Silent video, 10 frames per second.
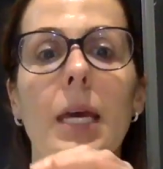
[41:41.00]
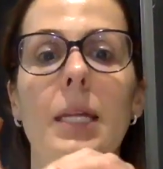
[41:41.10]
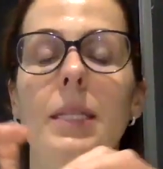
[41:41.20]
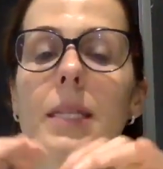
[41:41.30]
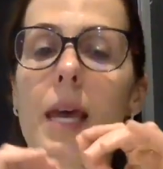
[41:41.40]

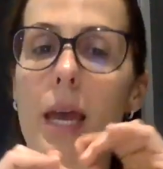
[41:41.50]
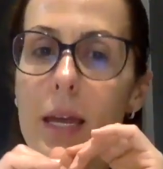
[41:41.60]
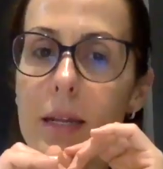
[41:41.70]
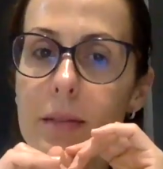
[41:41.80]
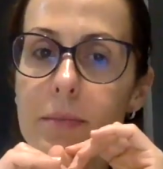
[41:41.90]

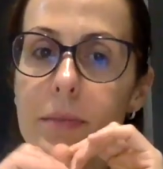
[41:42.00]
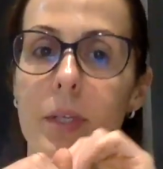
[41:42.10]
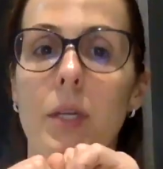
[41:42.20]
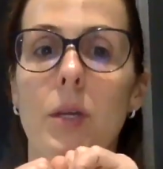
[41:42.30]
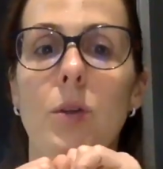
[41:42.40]
Then
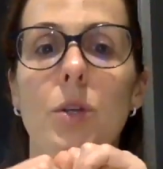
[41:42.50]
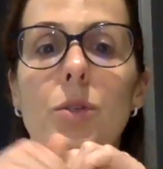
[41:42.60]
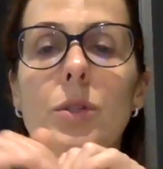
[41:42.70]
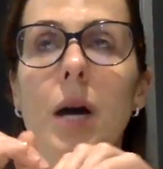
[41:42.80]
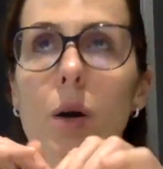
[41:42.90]
you need
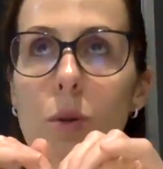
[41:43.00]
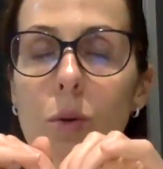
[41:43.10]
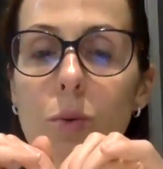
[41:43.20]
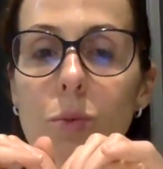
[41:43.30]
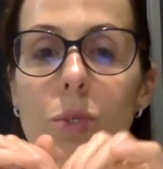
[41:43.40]
to
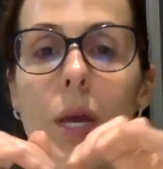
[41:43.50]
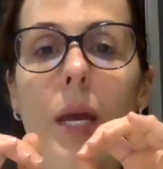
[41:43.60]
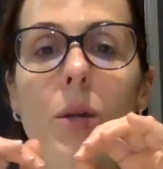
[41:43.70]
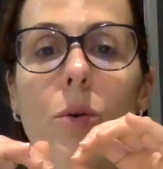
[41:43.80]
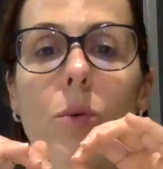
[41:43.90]
download
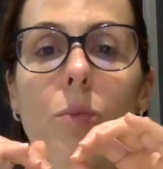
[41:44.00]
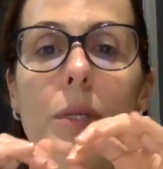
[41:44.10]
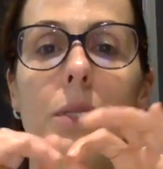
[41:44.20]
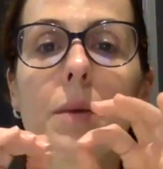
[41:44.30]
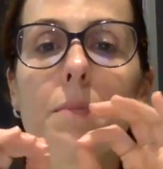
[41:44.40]
and
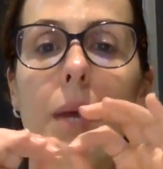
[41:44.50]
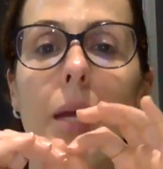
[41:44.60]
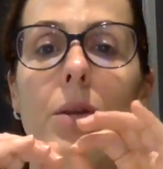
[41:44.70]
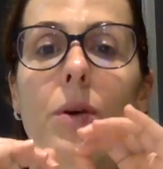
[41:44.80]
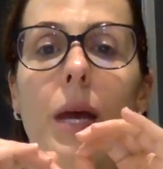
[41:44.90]
complete the
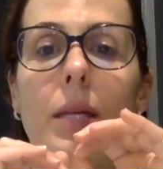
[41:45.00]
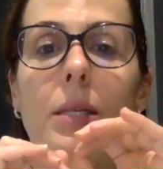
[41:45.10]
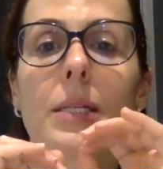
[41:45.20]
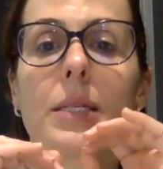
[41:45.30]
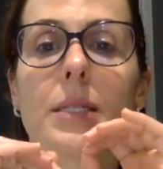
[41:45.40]
manual
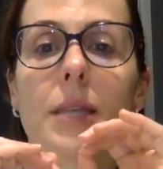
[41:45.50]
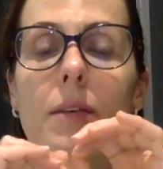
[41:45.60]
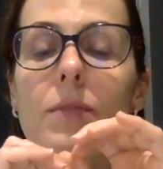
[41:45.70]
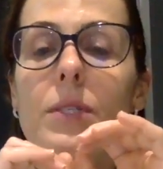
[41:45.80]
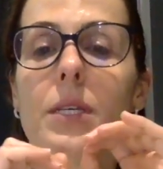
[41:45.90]
handling
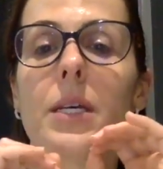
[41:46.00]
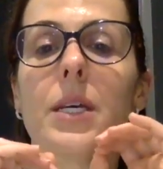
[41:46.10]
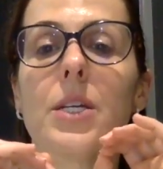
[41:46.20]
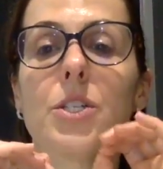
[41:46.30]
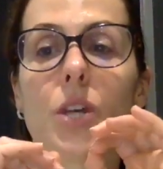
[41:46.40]
safety
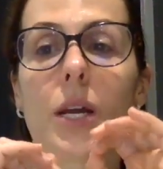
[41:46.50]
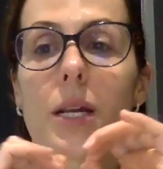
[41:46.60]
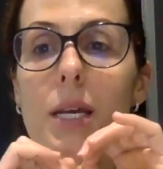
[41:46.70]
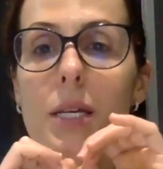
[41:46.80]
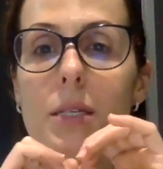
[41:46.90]

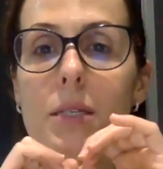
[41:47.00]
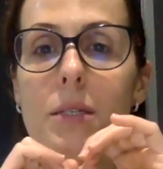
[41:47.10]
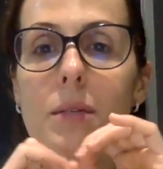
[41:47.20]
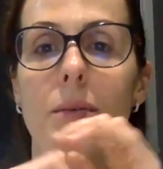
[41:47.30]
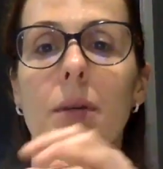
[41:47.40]

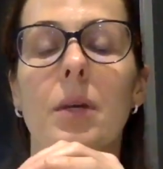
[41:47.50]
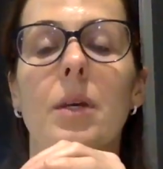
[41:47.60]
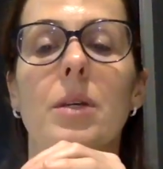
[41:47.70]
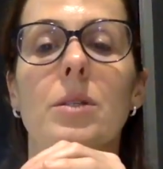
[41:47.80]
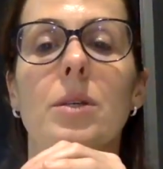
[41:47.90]
checklist.
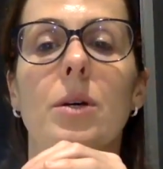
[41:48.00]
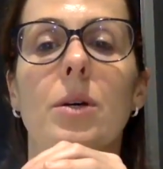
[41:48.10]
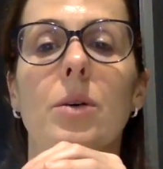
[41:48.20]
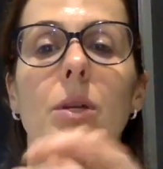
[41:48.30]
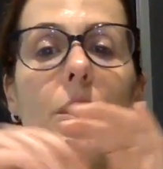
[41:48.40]

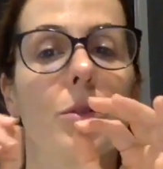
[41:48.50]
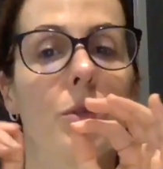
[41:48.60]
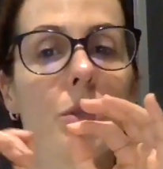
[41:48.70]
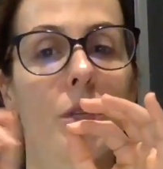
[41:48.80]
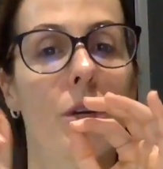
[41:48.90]
So you need
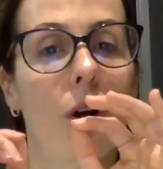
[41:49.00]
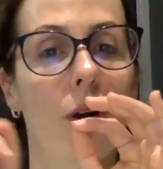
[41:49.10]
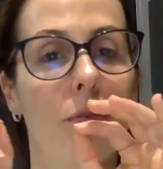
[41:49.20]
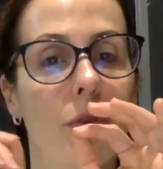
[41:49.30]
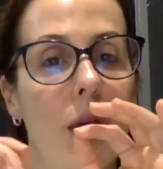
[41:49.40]
to tick
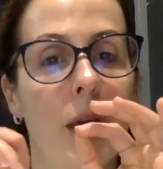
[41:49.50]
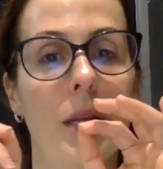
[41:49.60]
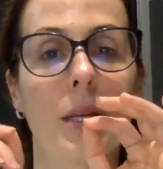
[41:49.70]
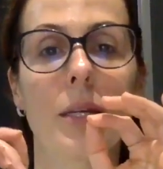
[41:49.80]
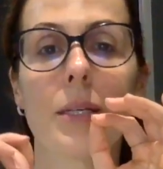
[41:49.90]
off
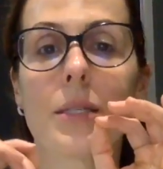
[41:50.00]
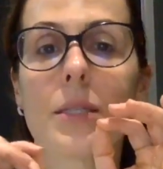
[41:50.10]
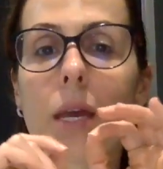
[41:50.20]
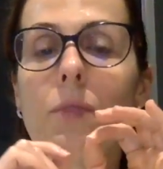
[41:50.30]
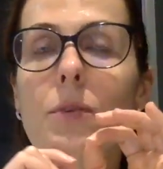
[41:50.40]
any
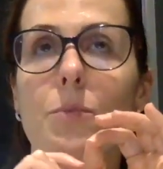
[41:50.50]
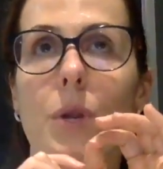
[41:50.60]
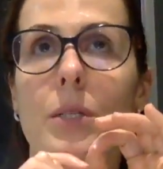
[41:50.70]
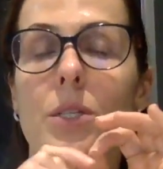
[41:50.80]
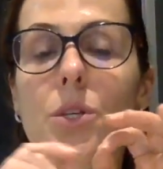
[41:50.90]
safe
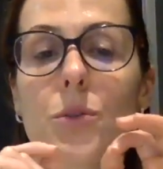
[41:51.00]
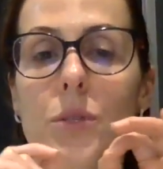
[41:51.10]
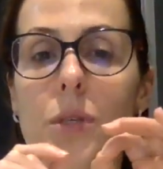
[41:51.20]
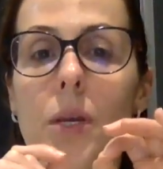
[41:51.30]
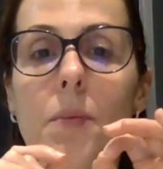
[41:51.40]
practice you
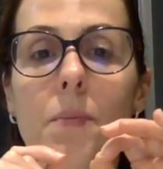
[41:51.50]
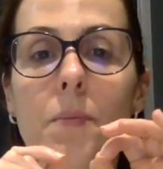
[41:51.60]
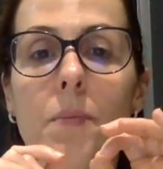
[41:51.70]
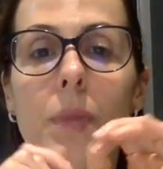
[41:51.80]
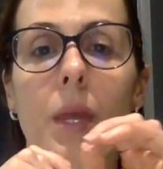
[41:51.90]
see
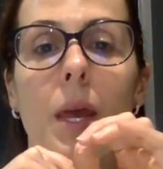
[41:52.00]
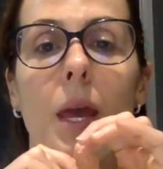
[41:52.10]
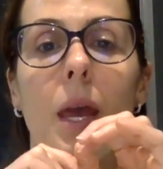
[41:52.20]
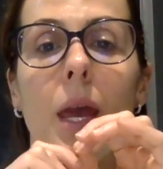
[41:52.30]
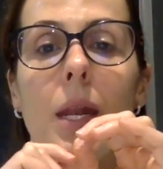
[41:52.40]

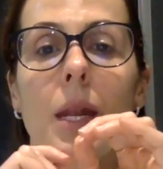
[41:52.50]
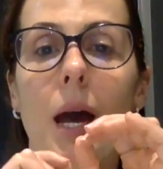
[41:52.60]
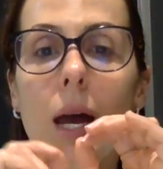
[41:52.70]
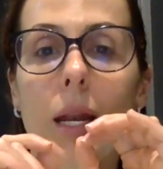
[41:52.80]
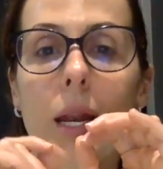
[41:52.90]
and
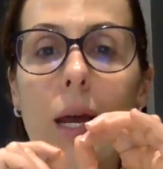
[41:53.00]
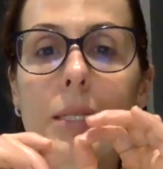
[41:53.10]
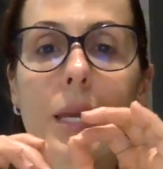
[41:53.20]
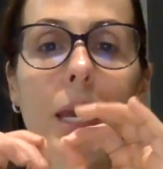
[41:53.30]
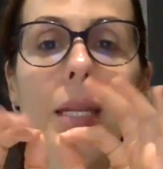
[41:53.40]

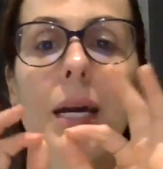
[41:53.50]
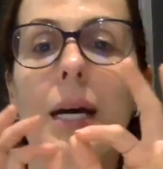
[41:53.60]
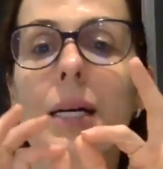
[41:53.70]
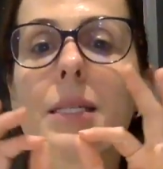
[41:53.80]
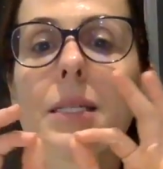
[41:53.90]
highlight any
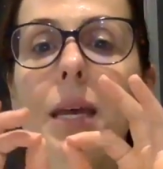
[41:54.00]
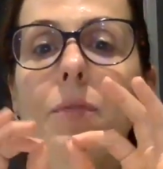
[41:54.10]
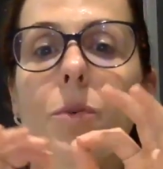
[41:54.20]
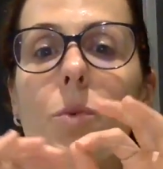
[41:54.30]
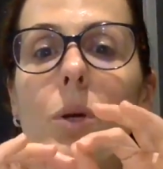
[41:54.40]

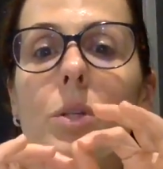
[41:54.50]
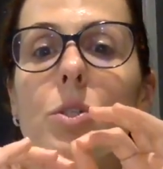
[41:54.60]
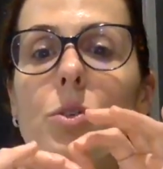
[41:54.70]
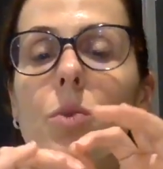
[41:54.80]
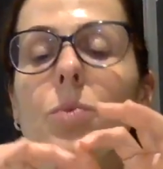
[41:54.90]
unsafe one
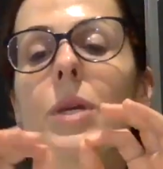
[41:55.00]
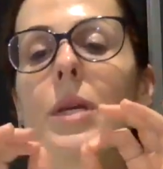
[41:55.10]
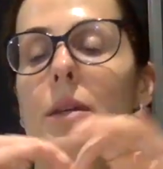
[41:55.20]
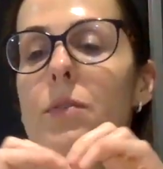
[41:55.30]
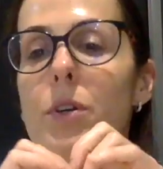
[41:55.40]
shown
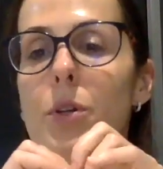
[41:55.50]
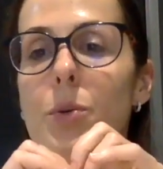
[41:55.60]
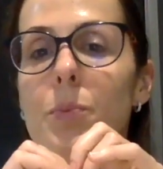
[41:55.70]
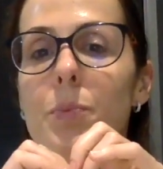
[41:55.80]
in the video.